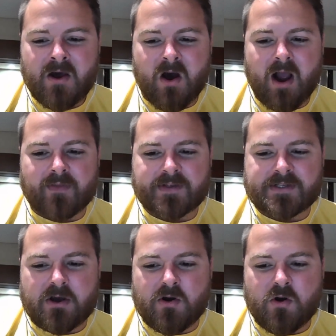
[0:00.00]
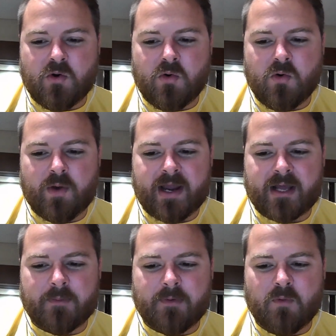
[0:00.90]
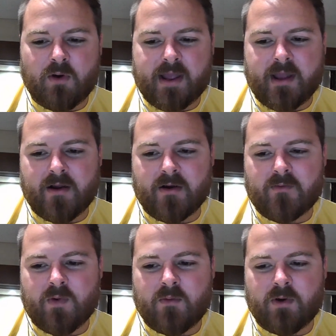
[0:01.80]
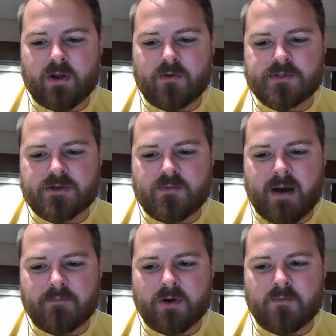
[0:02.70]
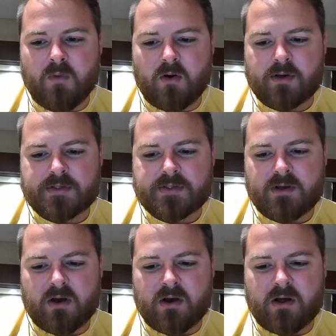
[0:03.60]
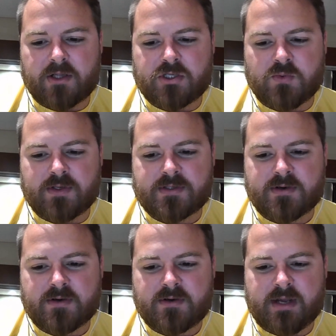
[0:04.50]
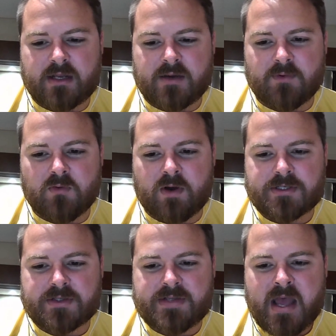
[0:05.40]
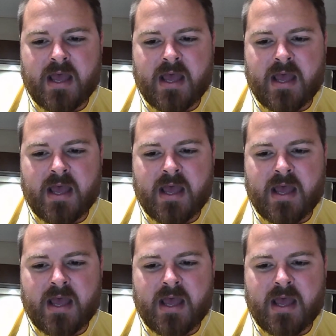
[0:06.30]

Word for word: All right, let's go. We got a couple more here. We will go to my bookmarks on Twitter. Got a couple questions.